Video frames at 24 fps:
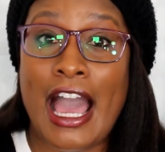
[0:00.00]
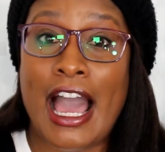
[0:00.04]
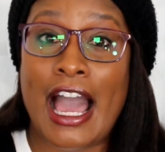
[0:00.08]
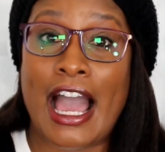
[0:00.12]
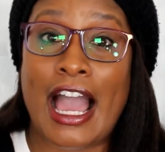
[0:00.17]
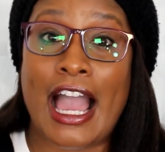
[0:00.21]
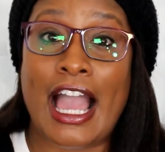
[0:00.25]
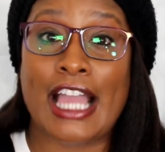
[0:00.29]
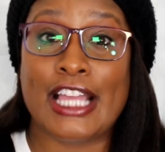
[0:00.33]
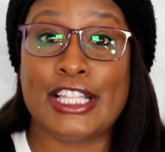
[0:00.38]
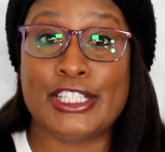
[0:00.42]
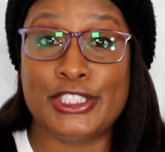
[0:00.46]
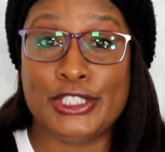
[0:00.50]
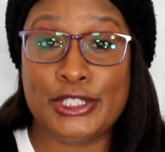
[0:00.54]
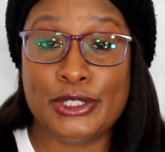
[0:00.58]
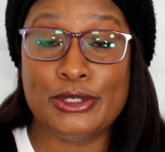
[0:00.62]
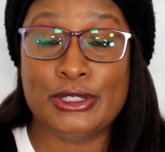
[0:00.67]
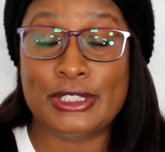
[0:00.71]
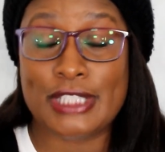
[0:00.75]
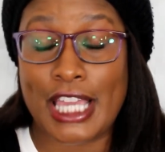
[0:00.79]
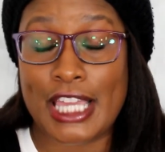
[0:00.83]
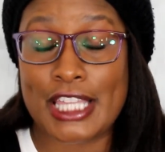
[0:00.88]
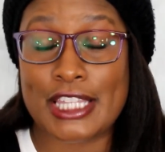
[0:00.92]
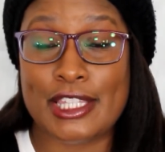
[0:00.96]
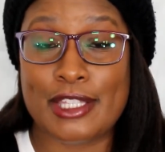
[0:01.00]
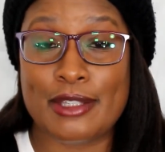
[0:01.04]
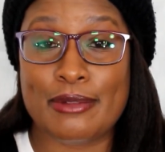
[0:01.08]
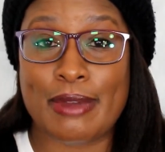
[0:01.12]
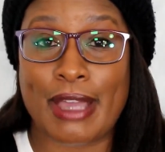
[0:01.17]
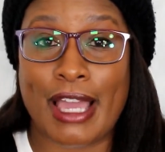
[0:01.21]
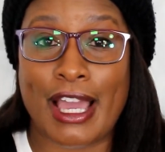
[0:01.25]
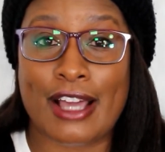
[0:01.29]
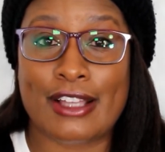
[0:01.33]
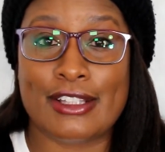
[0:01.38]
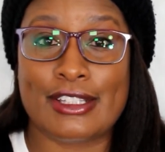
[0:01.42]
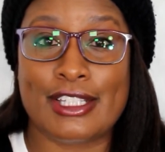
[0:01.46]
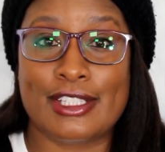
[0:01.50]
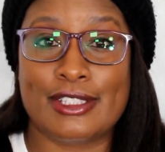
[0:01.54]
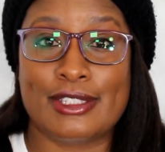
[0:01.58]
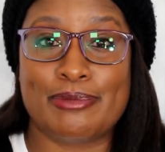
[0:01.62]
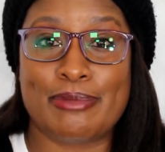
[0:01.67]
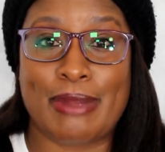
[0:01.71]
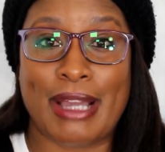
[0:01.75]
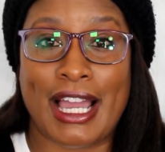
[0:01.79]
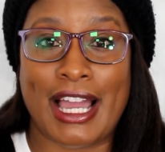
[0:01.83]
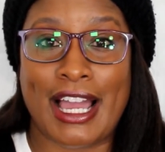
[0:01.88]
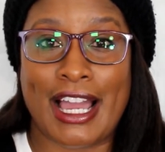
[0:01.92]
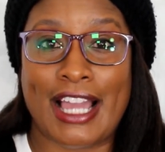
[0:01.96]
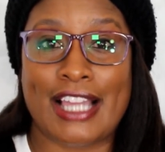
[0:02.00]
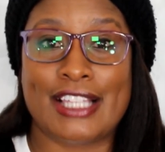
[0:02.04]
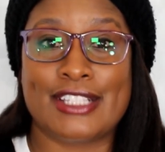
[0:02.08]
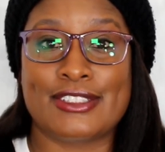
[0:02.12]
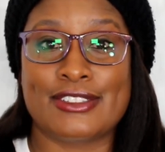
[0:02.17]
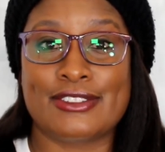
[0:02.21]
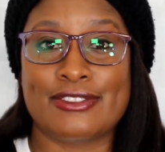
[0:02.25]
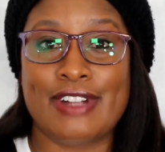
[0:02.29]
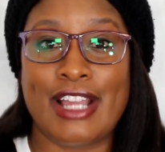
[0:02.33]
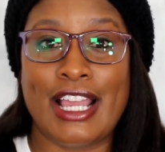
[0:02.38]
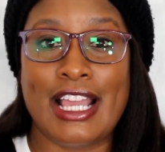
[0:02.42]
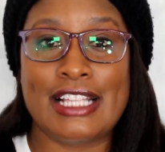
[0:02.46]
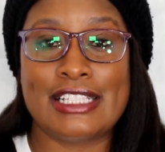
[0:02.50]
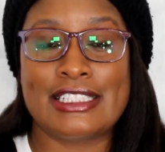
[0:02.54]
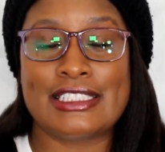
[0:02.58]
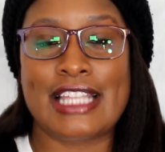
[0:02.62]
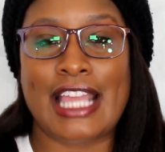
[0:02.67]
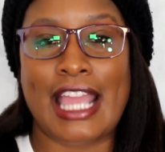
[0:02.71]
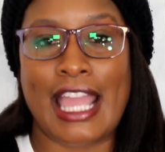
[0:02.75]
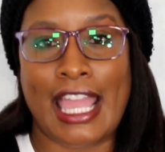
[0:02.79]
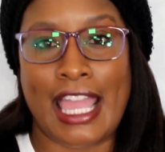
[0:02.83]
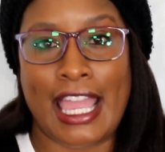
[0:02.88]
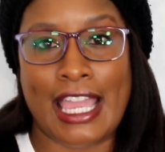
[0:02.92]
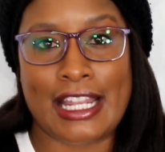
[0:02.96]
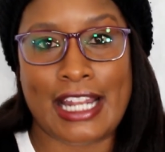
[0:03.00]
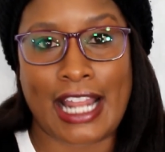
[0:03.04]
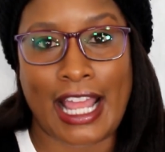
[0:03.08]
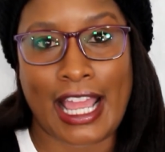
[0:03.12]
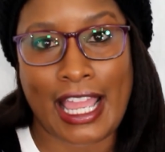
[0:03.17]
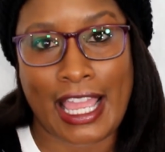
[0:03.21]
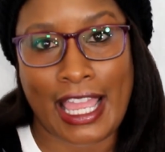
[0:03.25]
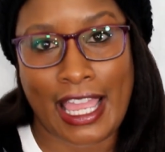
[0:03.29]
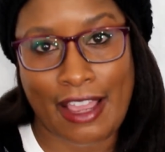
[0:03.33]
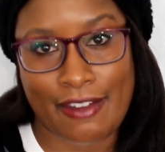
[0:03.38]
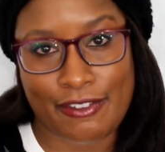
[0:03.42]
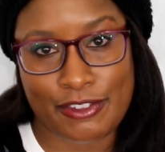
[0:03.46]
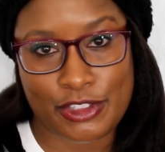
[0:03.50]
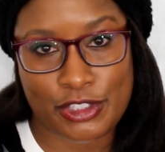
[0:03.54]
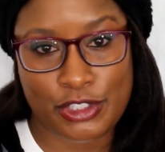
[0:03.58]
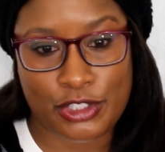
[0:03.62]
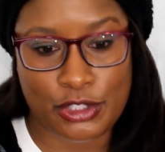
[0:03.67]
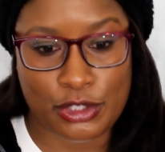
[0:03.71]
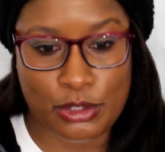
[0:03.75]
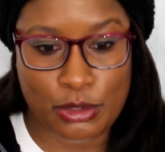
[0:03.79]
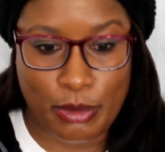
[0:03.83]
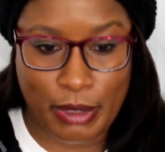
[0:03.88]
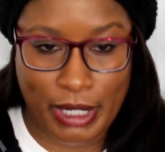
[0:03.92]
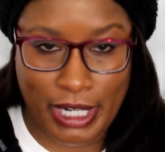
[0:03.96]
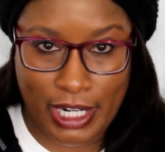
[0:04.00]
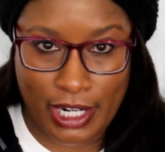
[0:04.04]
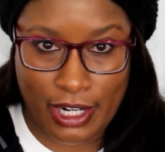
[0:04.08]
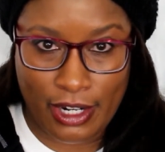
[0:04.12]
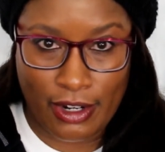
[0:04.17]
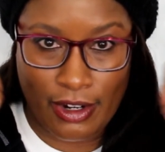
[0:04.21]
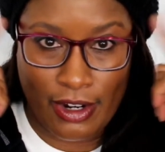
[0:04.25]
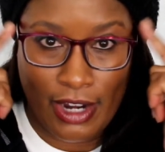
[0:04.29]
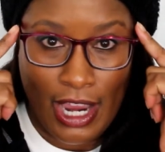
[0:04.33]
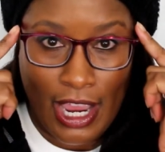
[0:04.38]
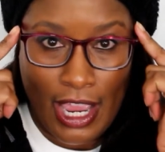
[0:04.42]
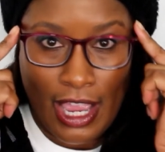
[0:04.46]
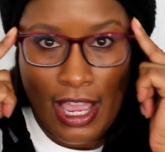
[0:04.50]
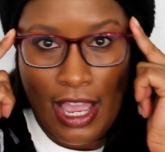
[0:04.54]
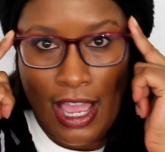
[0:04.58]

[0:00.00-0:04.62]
I do take them out, let my eyes rest, and I have to wear